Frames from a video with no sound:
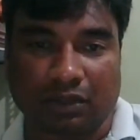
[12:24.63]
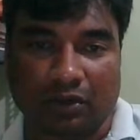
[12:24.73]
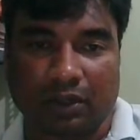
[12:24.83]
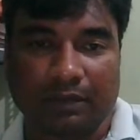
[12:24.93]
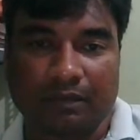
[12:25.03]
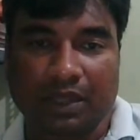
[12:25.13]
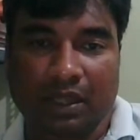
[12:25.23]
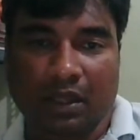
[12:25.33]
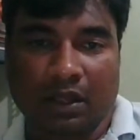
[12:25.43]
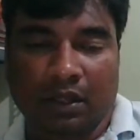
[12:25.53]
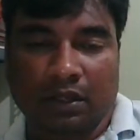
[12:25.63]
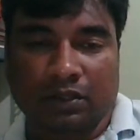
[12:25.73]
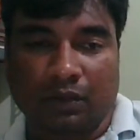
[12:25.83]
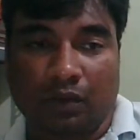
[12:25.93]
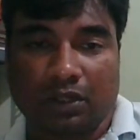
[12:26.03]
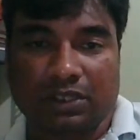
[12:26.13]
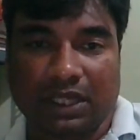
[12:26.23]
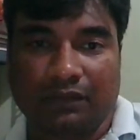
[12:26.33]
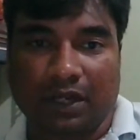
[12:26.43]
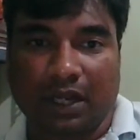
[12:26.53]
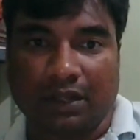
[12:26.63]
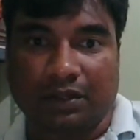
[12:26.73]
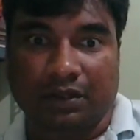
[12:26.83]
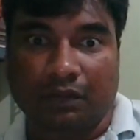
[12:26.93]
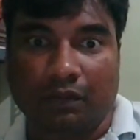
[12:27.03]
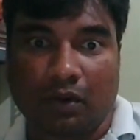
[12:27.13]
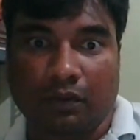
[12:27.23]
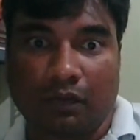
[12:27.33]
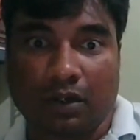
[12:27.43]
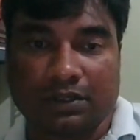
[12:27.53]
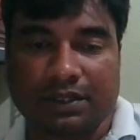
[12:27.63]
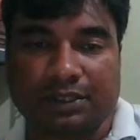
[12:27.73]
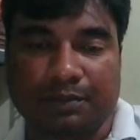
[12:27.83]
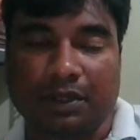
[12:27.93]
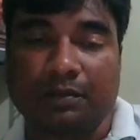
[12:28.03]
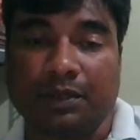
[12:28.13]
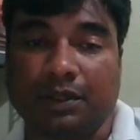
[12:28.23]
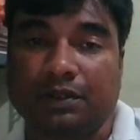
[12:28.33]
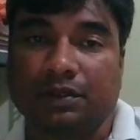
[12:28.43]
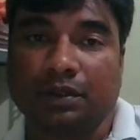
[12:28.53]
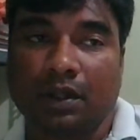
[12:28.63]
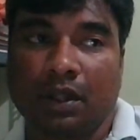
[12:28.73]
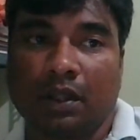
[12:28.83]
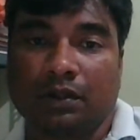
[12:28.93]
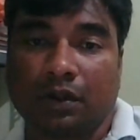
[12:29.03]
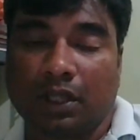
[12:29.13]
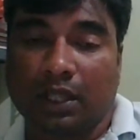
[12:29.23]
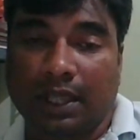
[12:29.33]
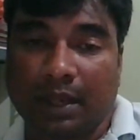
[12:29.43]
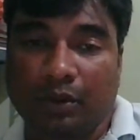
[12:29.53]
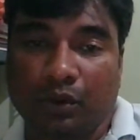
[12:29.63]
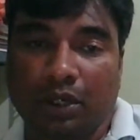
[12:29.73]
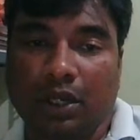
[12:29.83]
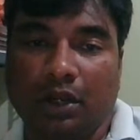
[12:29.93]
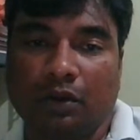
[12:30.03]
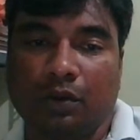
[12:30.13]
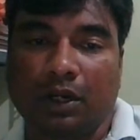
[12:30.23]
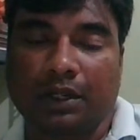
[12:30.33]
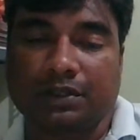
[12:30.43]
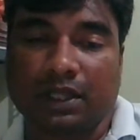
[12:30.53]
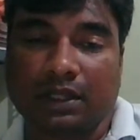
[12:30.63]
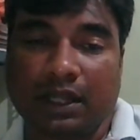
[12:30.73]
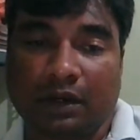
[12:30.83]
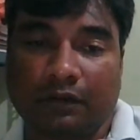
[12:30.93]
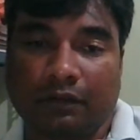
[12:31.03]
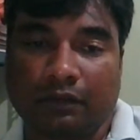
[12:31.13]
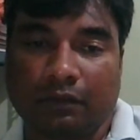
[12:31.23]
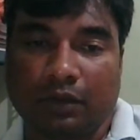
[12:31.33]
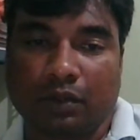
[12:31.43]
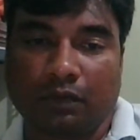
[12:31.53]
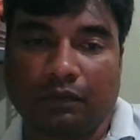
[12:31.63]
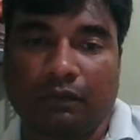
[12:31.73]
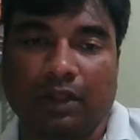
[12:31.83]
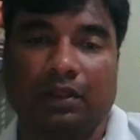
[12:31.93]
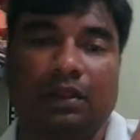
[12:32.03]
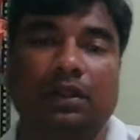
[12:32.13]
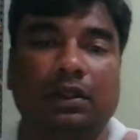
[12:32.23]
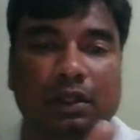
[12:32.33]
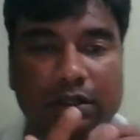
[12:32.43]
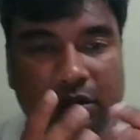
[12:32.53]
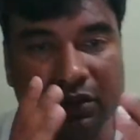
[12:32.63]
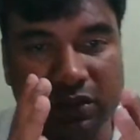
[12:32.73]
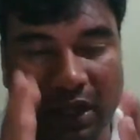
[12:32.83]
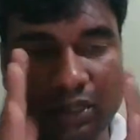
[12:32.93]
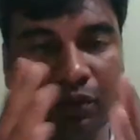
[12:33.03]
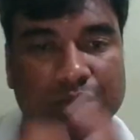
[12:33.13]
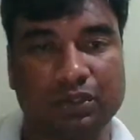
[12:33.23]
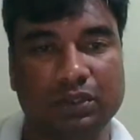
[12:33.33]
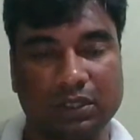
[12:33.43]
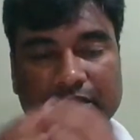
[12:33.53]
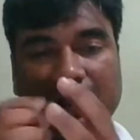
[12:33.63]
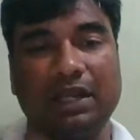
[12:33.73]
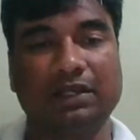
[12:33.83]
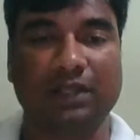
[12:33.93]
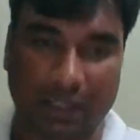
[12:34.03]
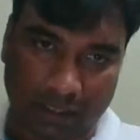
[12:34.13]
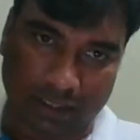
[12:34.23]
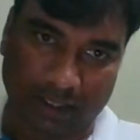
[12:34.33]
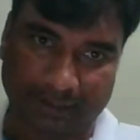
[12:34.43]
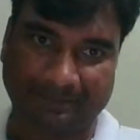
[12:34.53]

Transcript: Okay, so what self realization? What is his purpose? So he came to India to understand that with the sadhus, the saints in India.